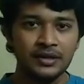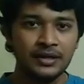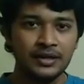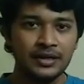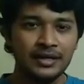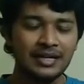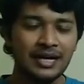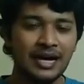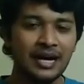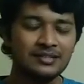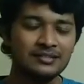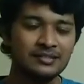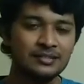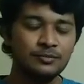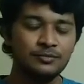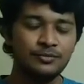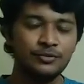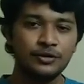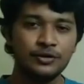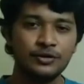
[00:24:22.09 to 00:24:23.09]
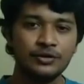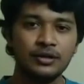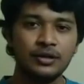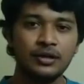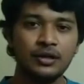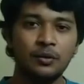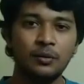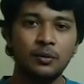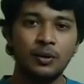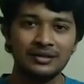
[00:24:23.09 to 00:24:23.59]
it asks him for
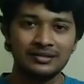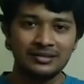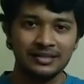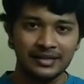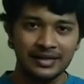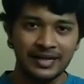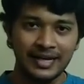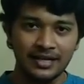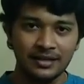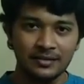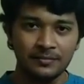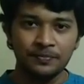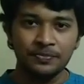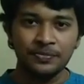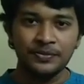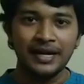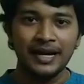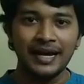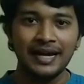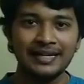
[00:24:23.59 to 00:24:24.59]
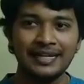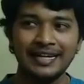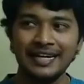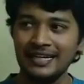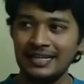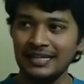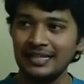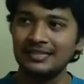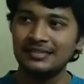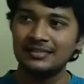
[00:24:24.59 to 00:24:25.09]
what is the rate, and
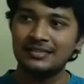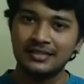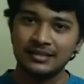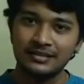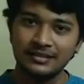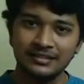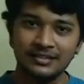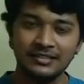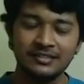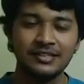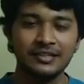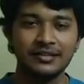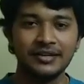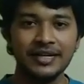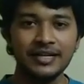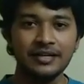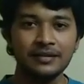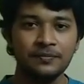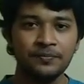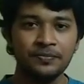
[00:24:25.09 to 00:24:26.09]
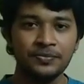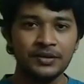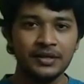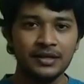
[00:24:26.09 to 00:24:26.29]
he tells this is the rate.